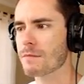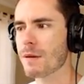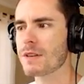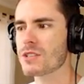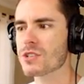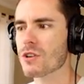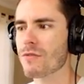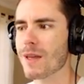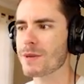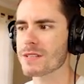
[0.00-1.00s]
Maybe he's just
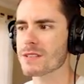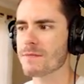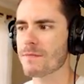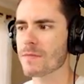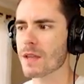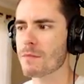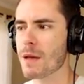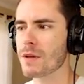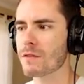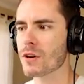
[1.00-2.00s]
got rabies.
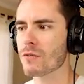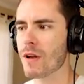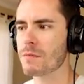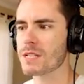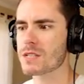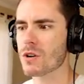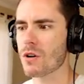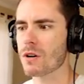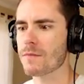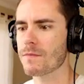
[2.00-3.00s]
Maybe I've got a rabies
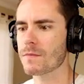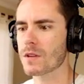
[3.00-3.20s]
dog.